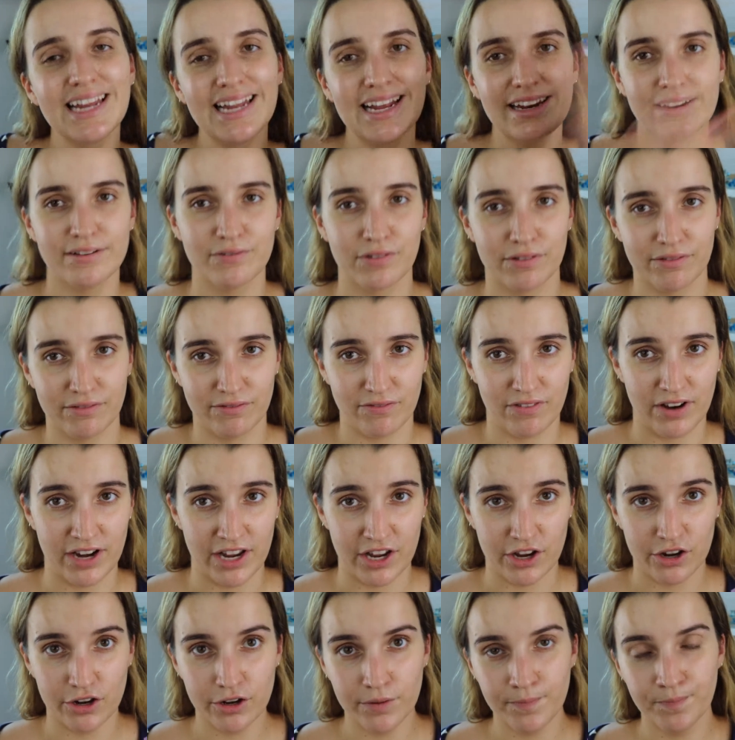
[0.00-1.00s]
different
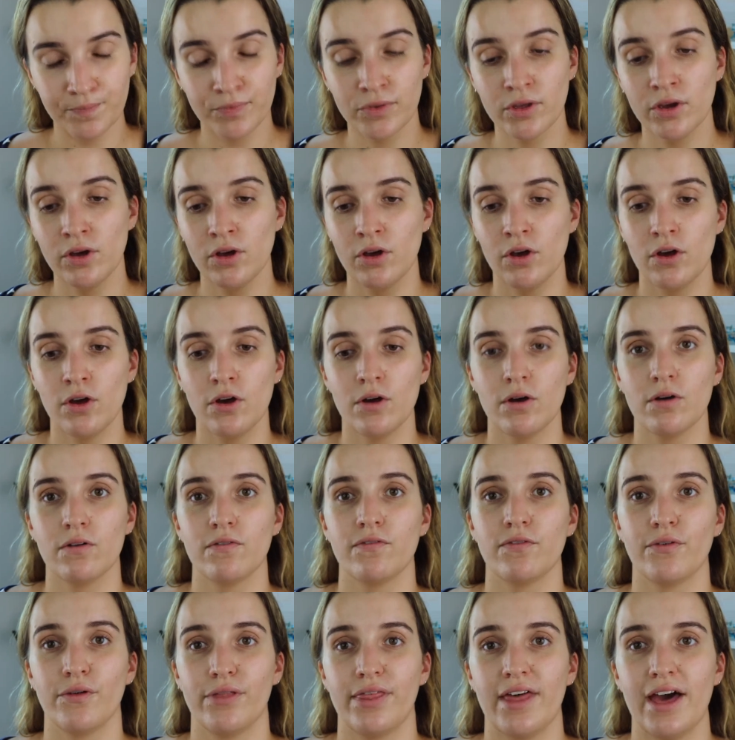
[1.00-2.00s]
video
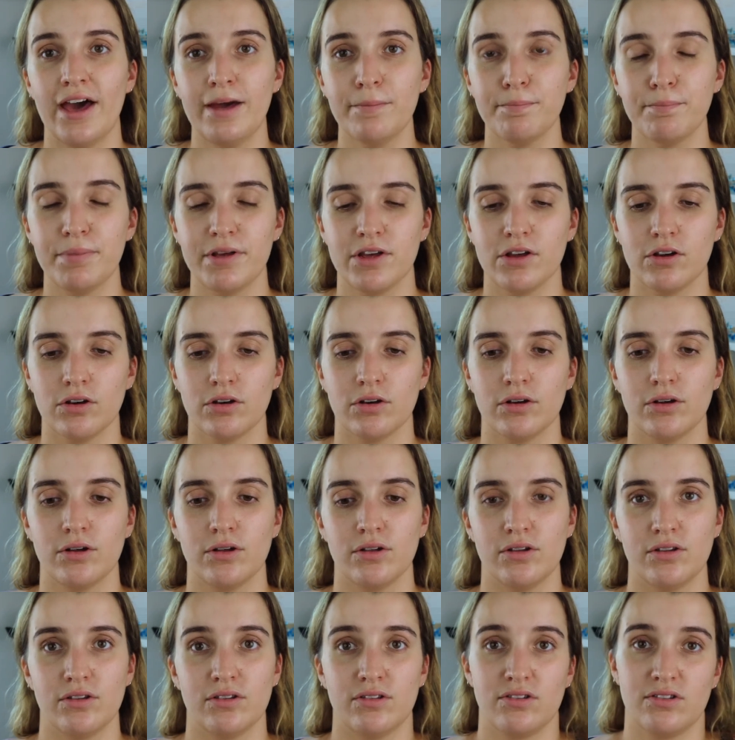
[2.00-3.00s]
for that,
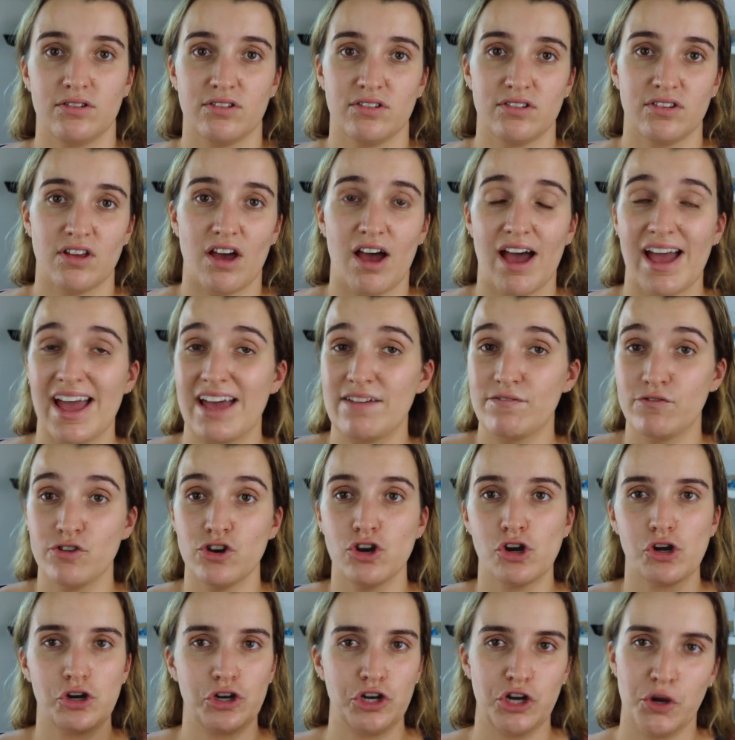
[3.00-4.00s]
because I have
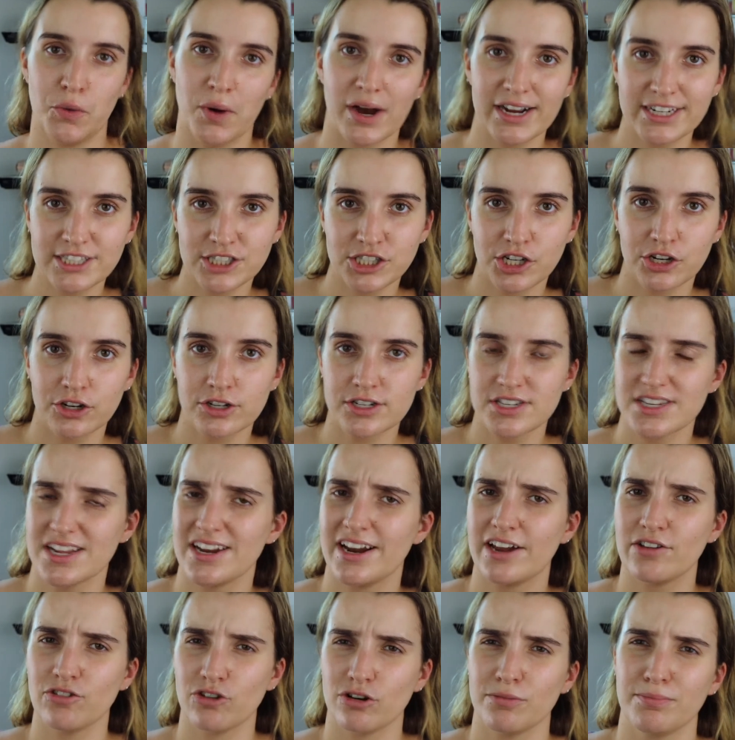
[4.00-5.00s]
no new eyeshadows and
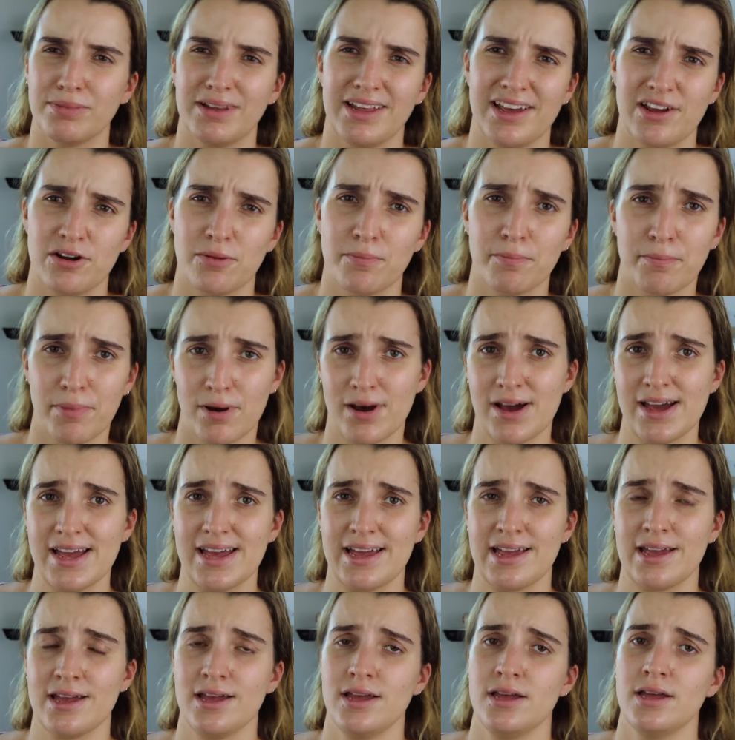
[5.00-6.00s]
I don't plan on
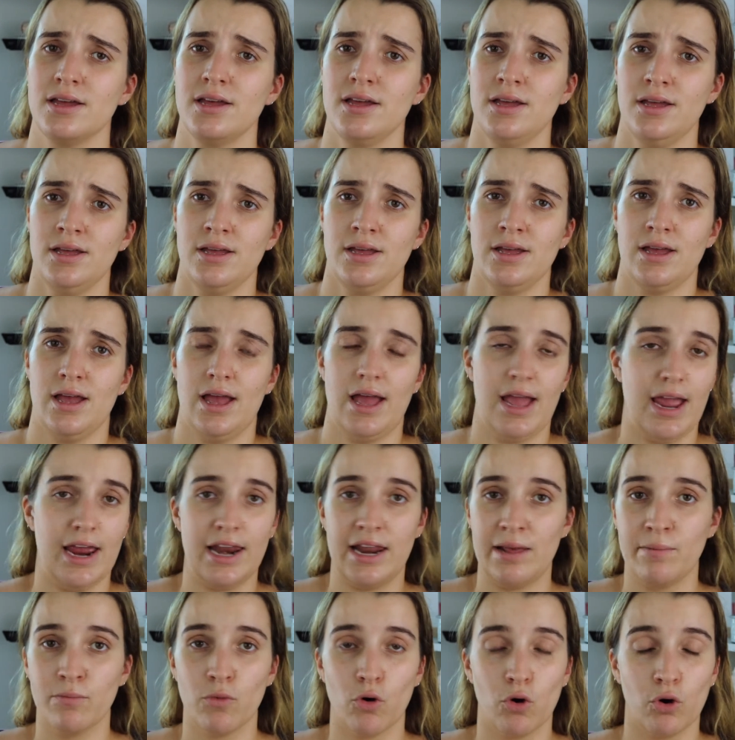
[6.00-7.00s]
buying
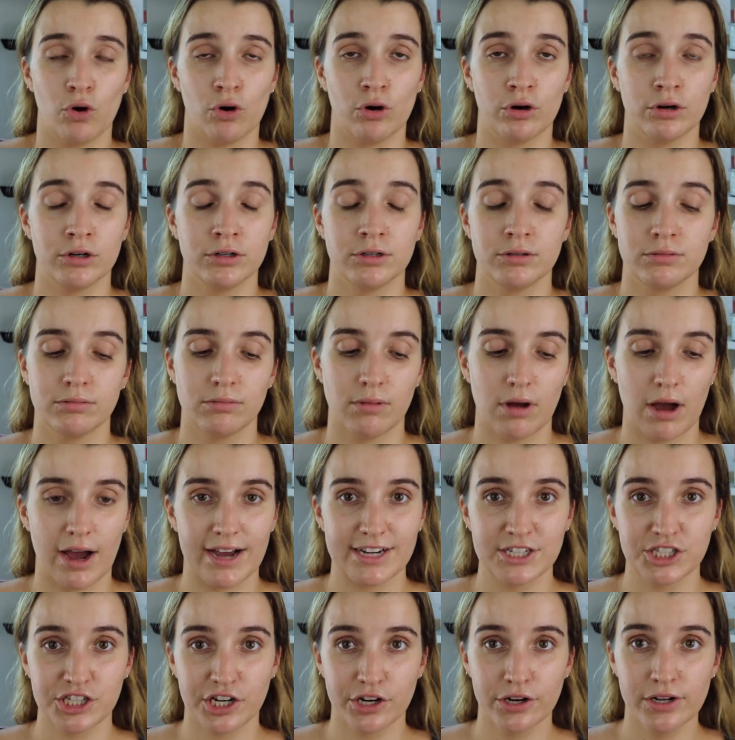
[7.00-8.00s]
any more
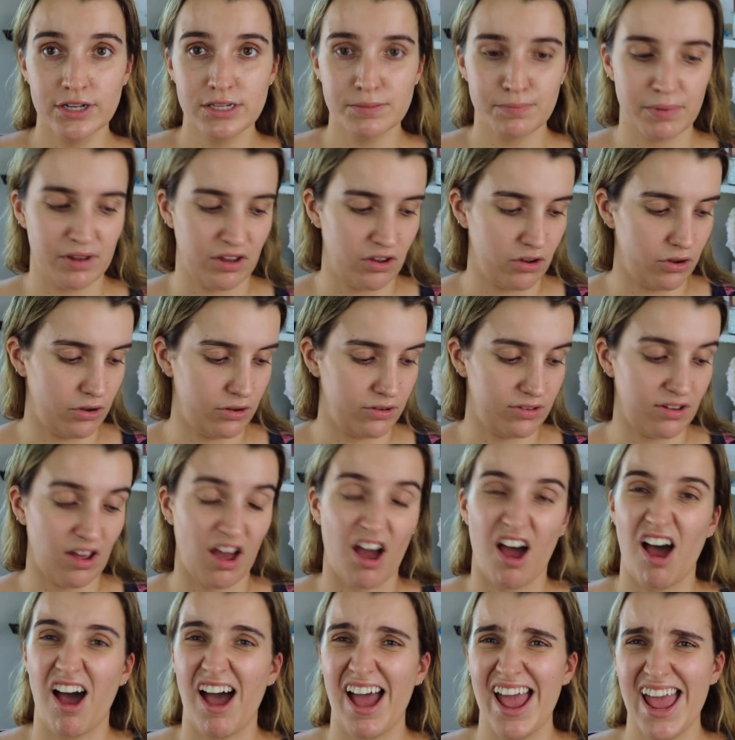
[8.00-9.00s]
eyeshadows because
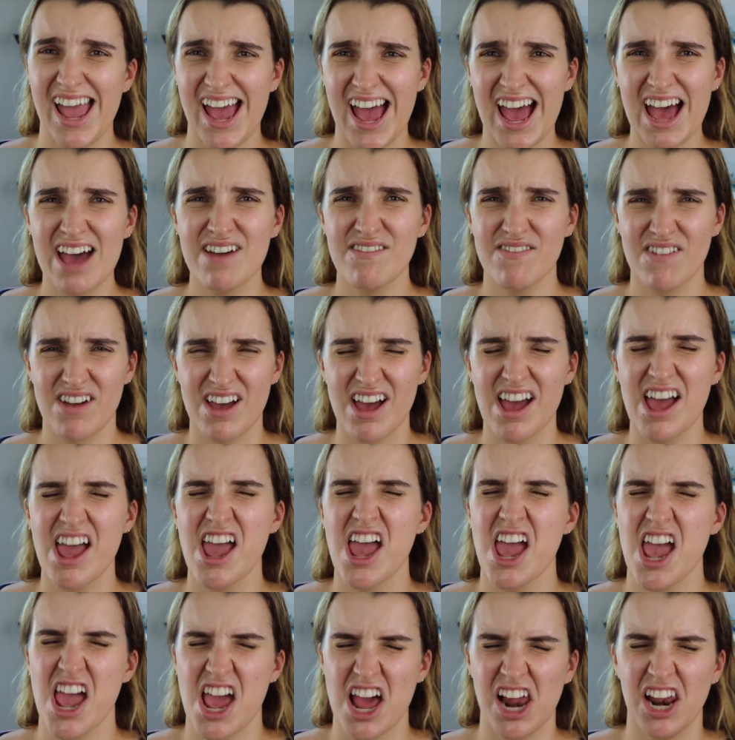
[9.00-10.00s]
I have a
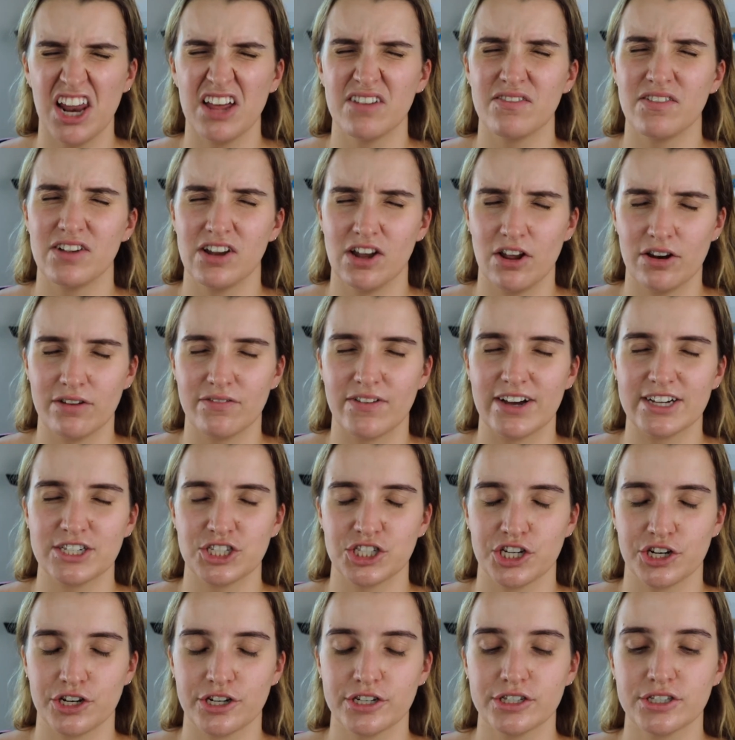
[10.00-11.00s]
hell of a lot of
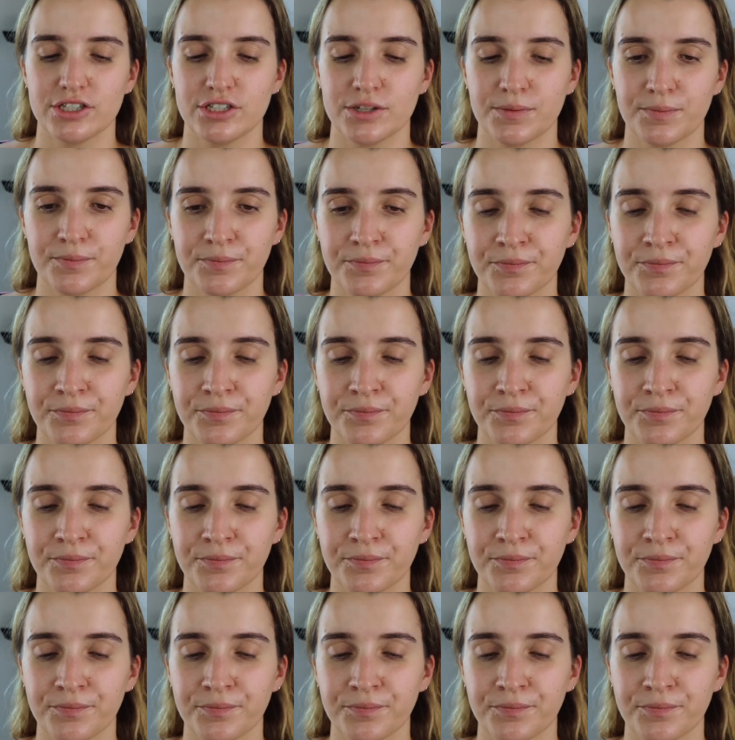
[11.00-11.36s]
eyeshadows.